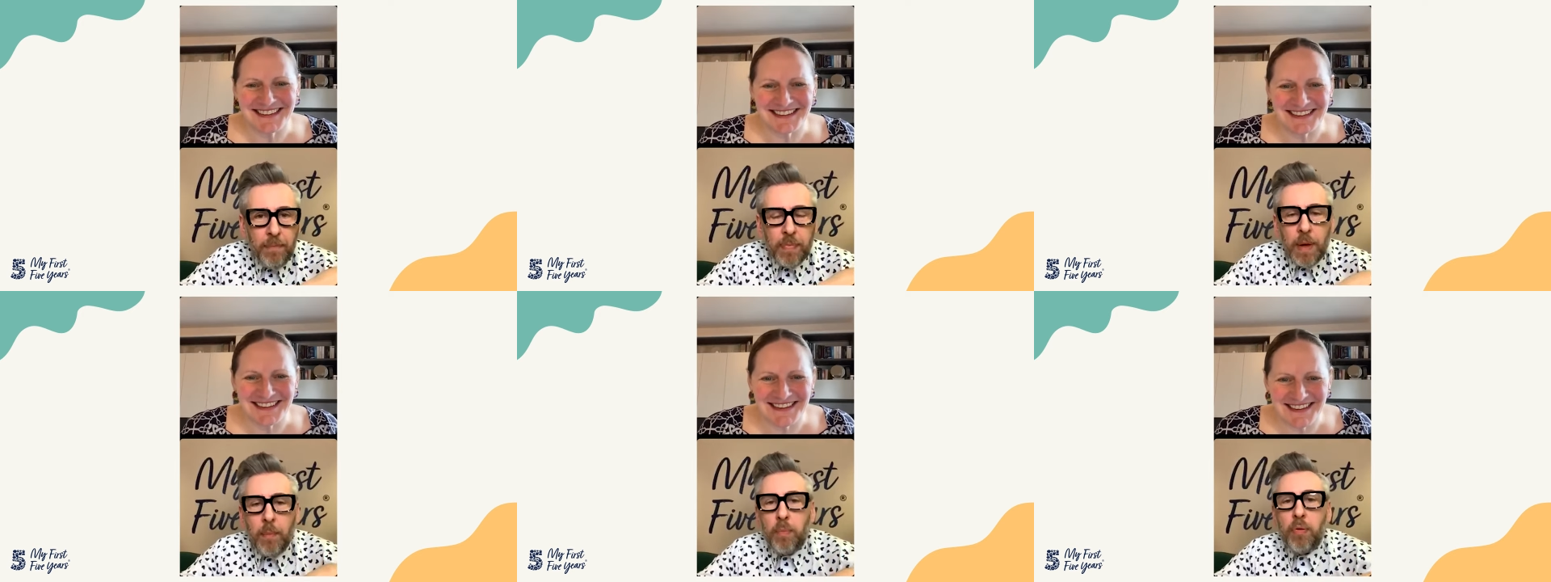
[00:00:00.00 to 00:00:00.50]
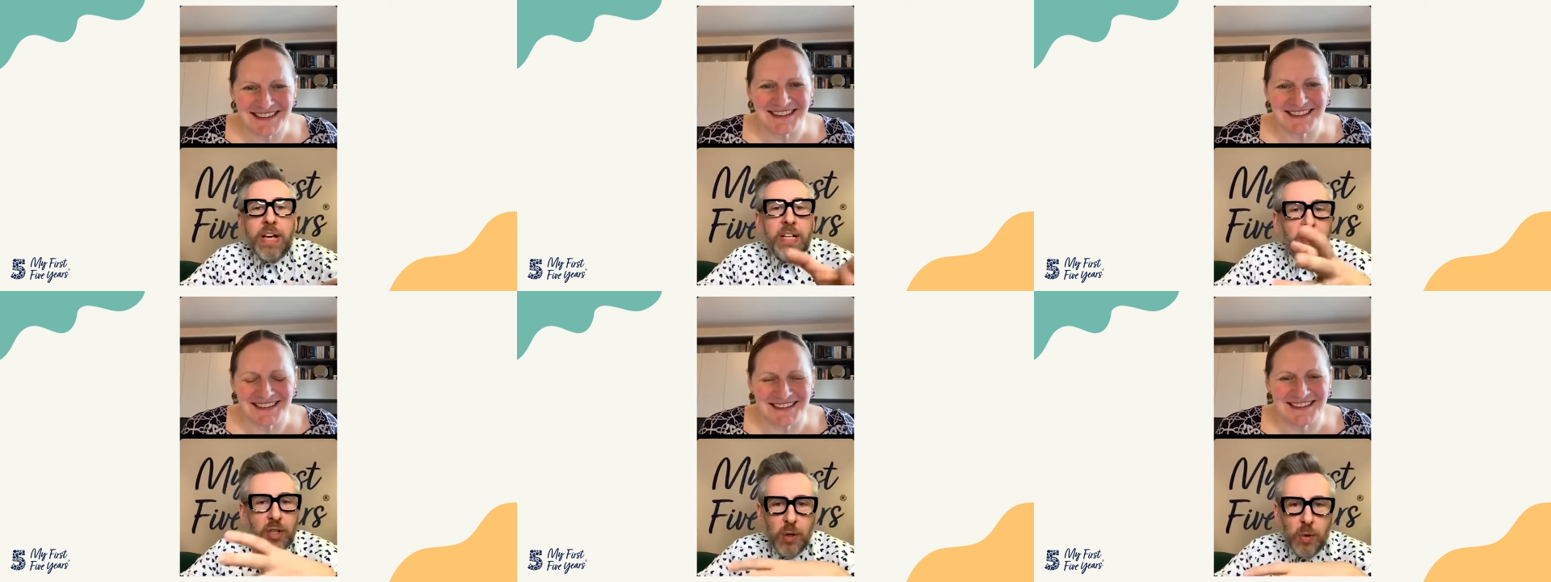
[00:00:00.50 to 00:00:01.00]

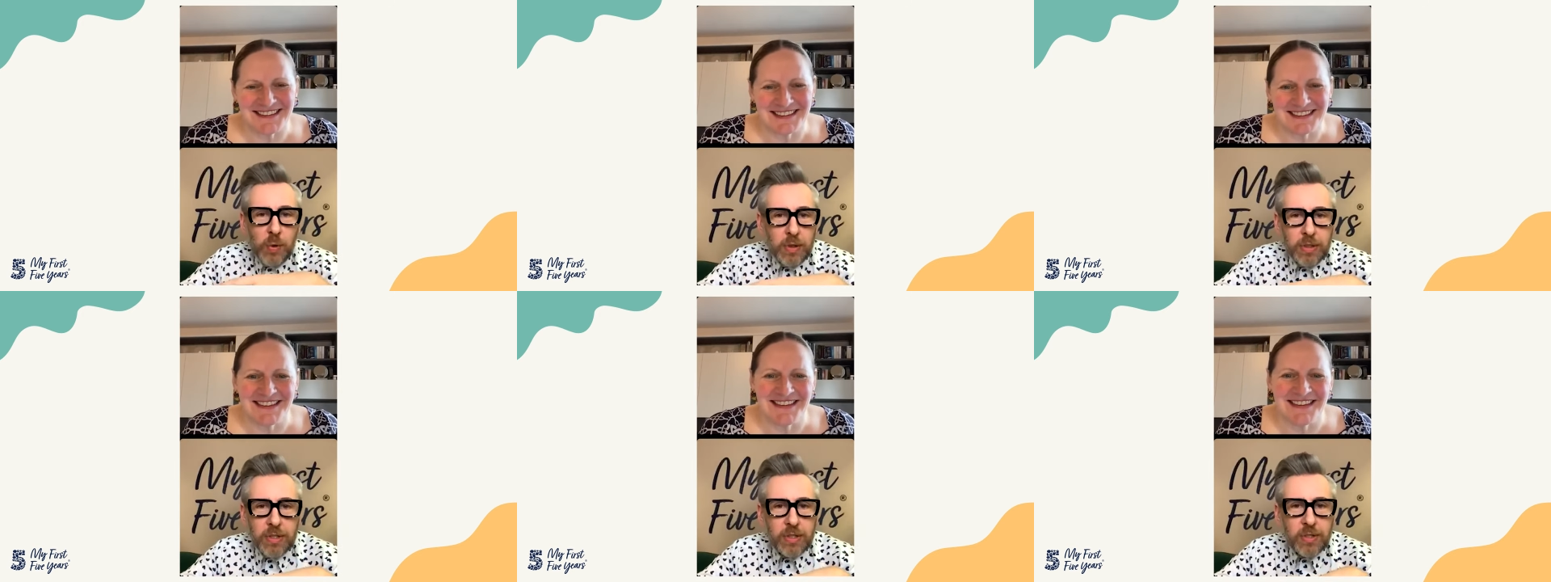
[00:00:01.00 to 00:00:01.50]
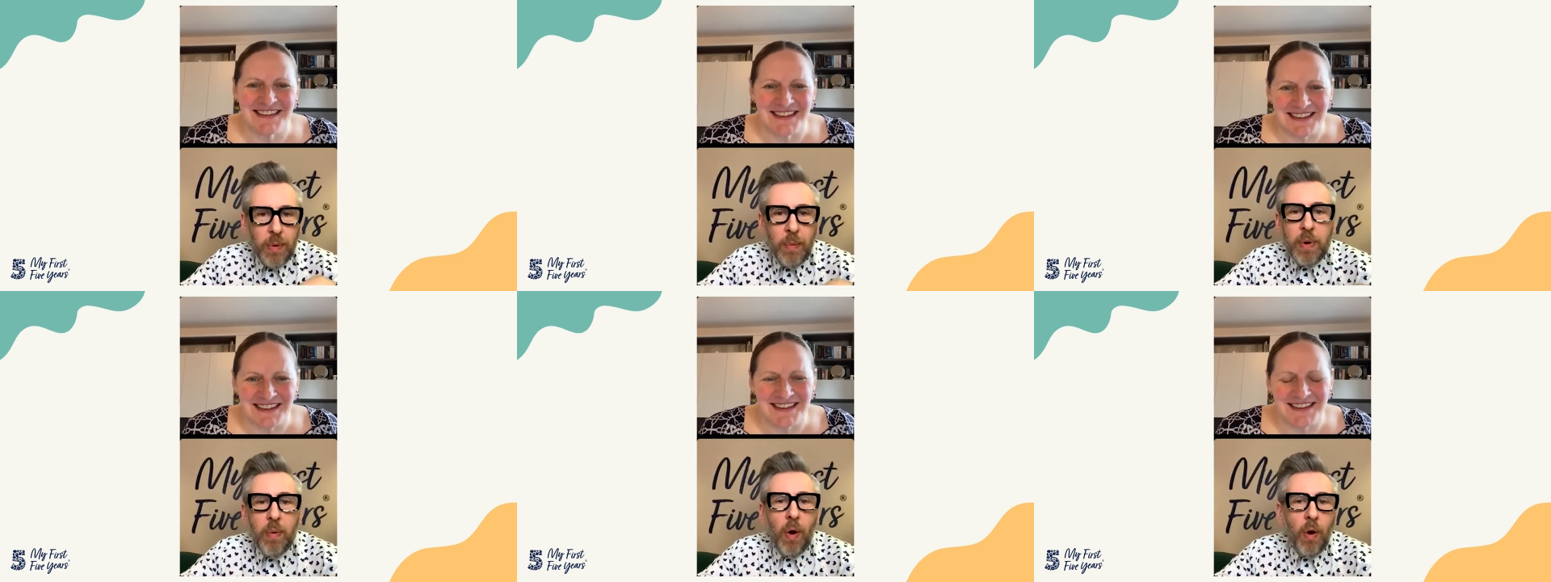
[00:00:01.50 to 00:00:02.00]
Speaker 1: preschools, when we
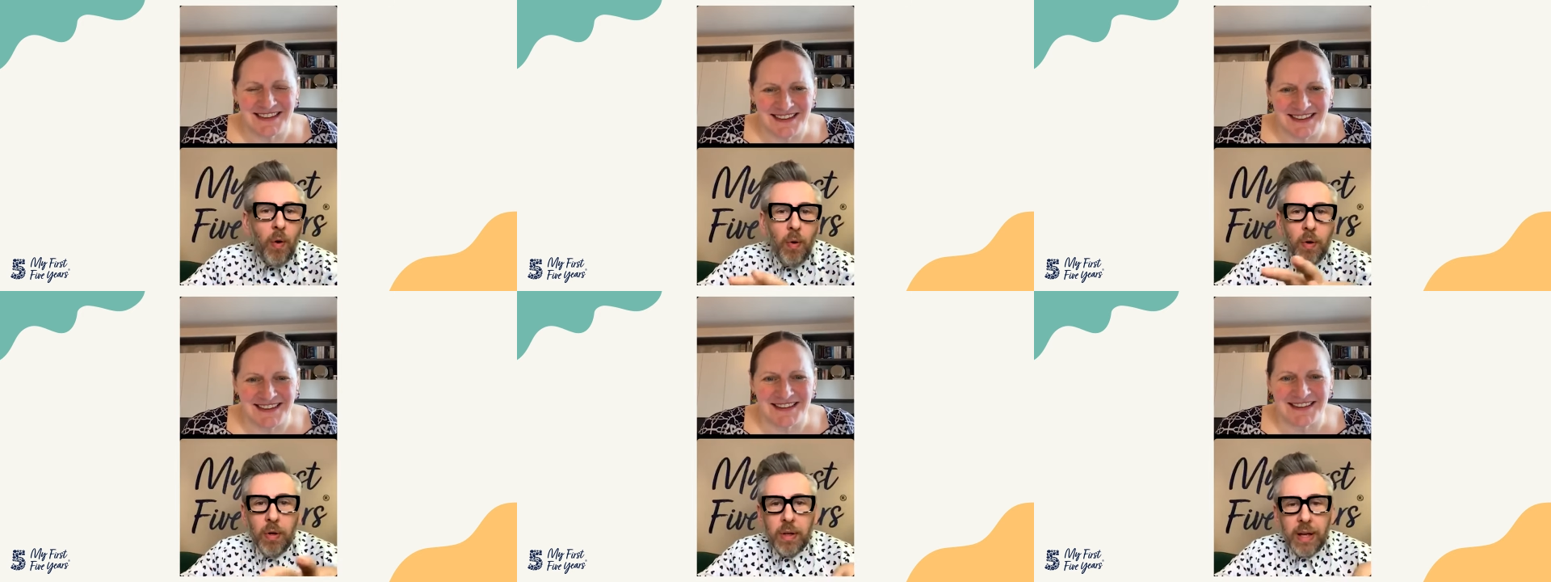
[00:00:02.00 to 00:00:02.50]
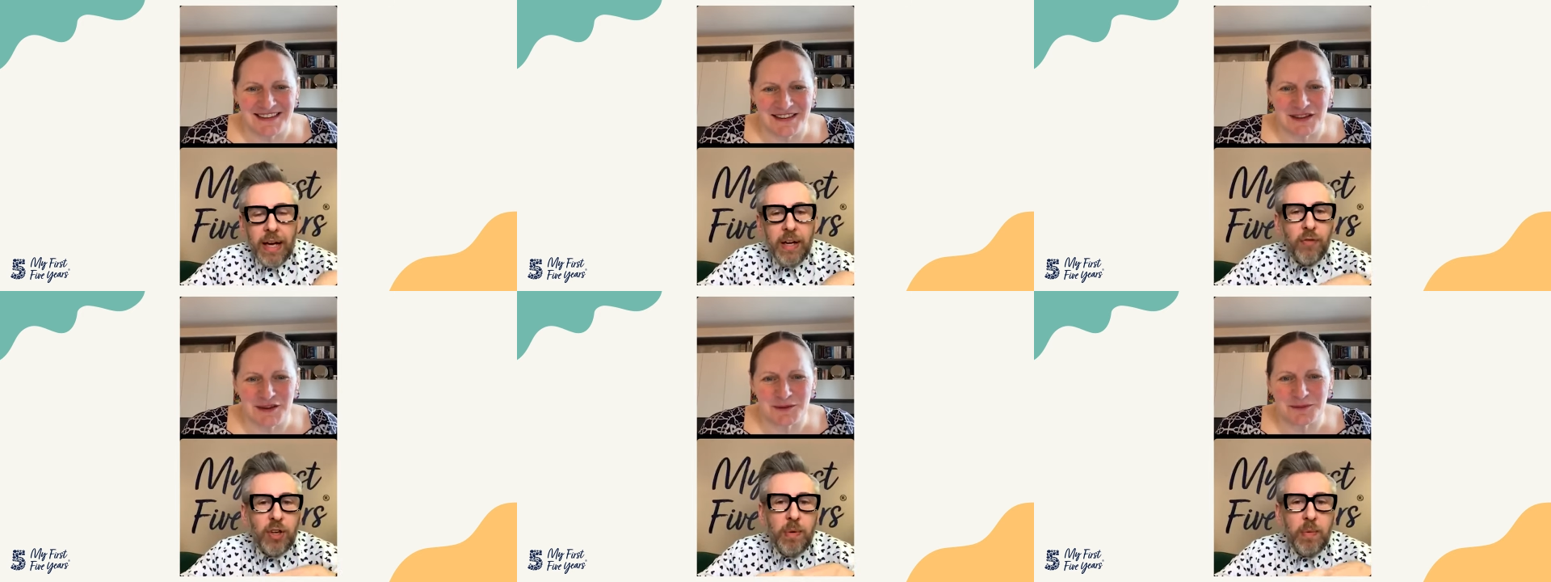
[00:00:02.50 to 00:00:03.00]
were all kind of
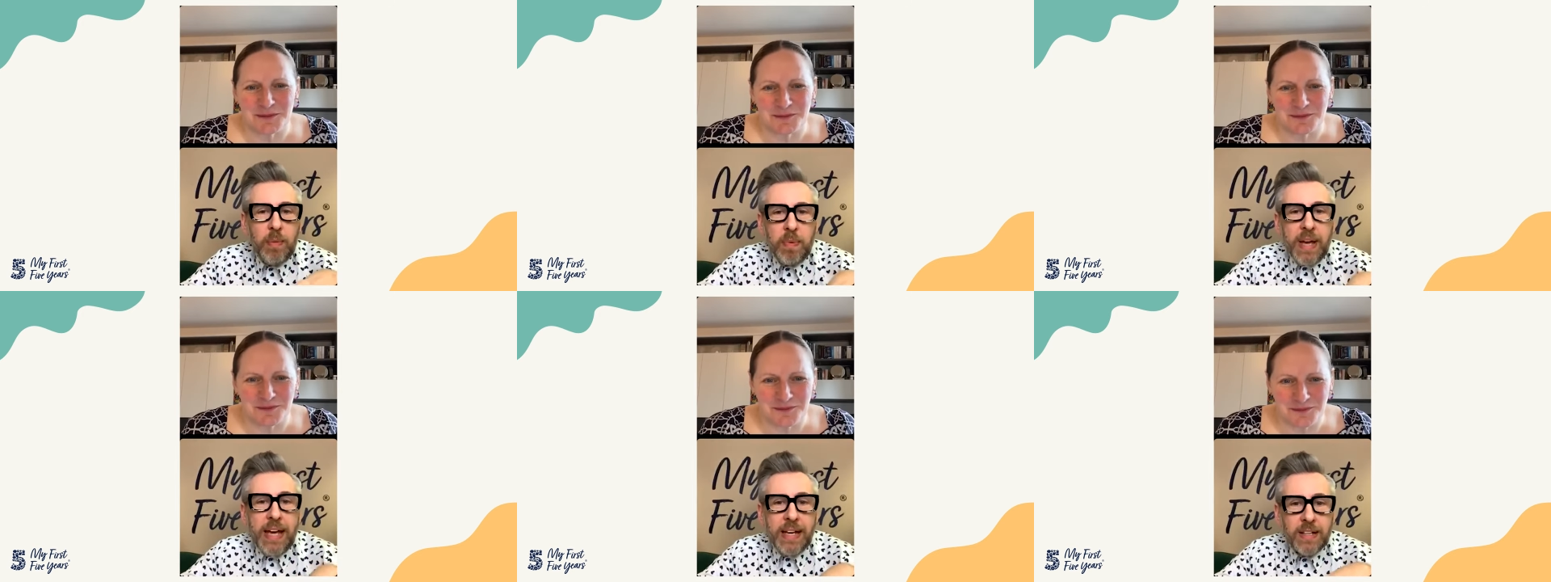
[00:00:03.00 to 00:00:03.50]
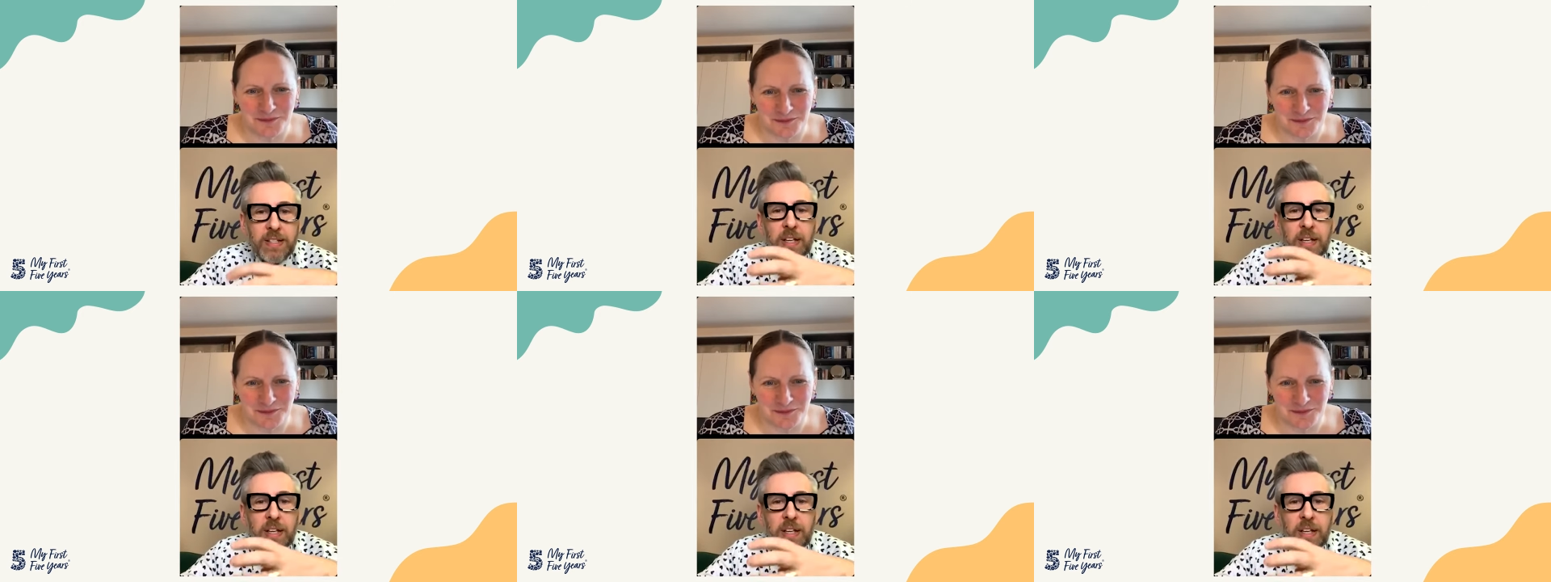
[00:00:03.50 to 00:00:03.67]
human beings